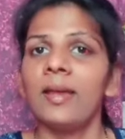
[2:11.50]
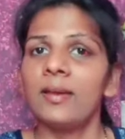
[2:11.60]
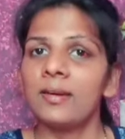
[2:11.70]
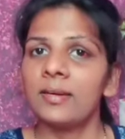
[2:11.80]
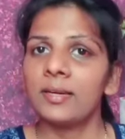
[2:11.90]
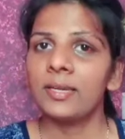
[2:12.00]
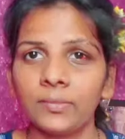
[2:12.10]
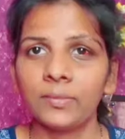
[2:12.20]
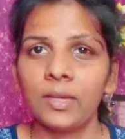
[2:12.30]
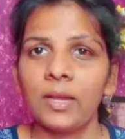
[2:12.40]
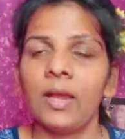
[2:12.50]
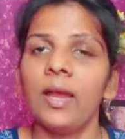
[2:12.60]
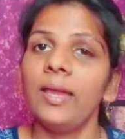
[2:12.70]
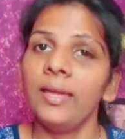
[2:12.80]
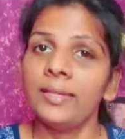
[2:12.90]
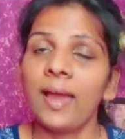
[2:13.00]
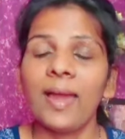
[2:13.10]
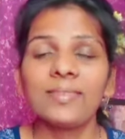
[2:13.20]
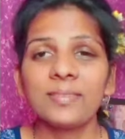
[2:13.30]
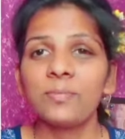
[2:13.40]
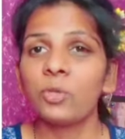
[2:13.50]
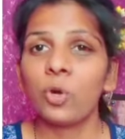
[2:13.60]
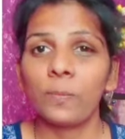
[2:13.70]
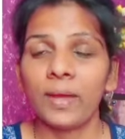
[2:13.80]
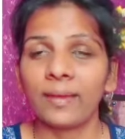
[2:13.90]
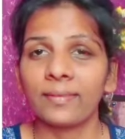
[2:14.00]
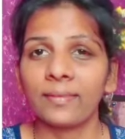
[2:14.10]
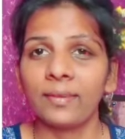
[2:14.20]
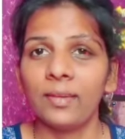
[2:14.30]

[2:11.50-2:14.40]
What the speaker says: It has some drawbacks.